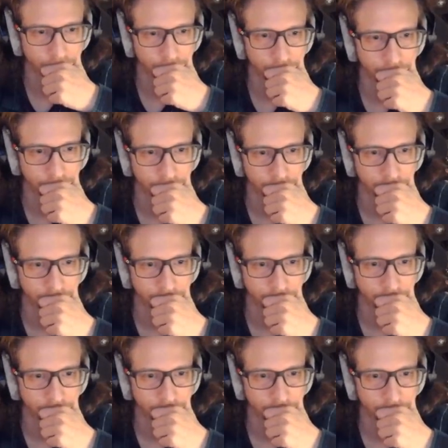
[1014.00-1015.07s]

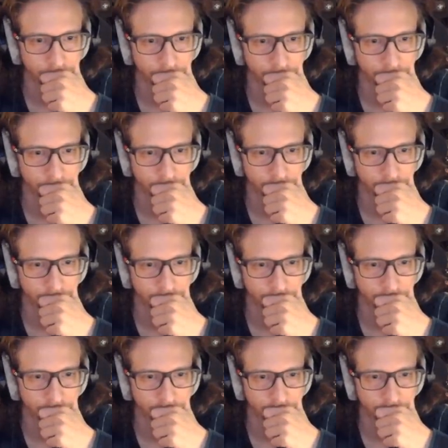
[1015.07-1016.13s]
Nobody speaks.